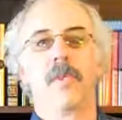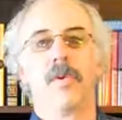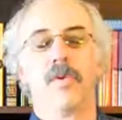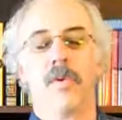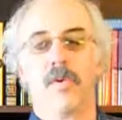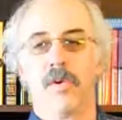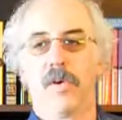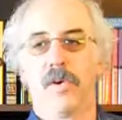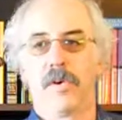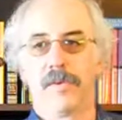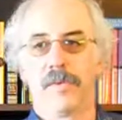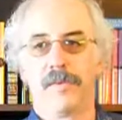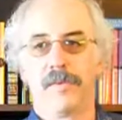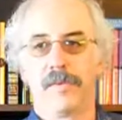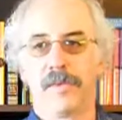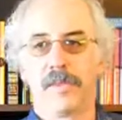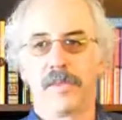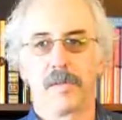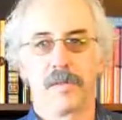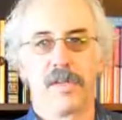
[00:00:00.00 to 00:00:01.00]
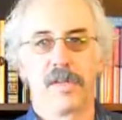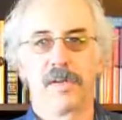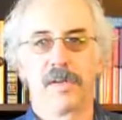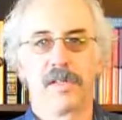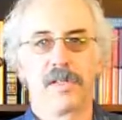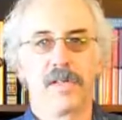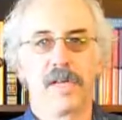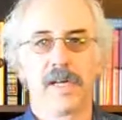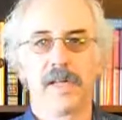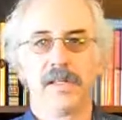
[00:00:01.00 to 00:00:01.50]
or some other
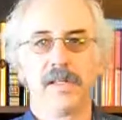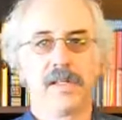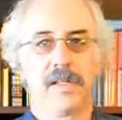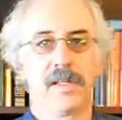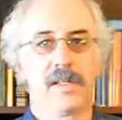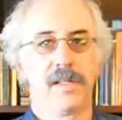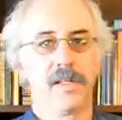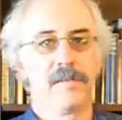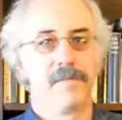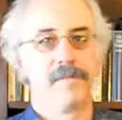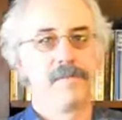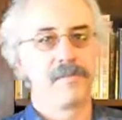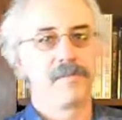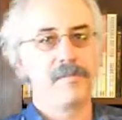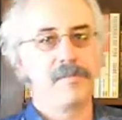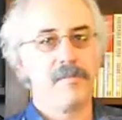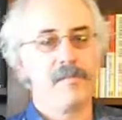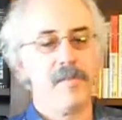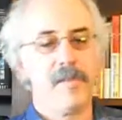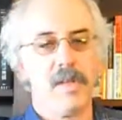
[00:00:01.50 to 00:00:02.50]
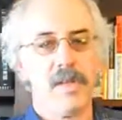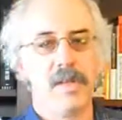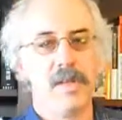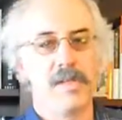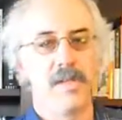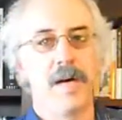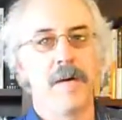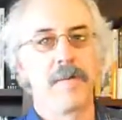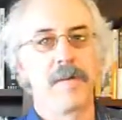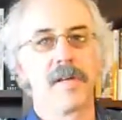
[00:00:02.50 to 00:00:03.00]
technical
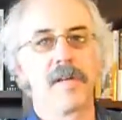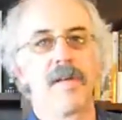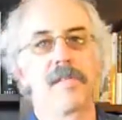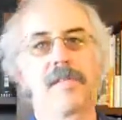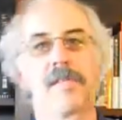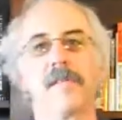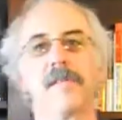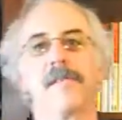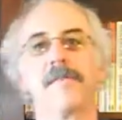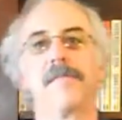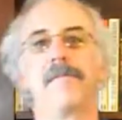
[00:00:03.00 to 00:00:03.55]
topics.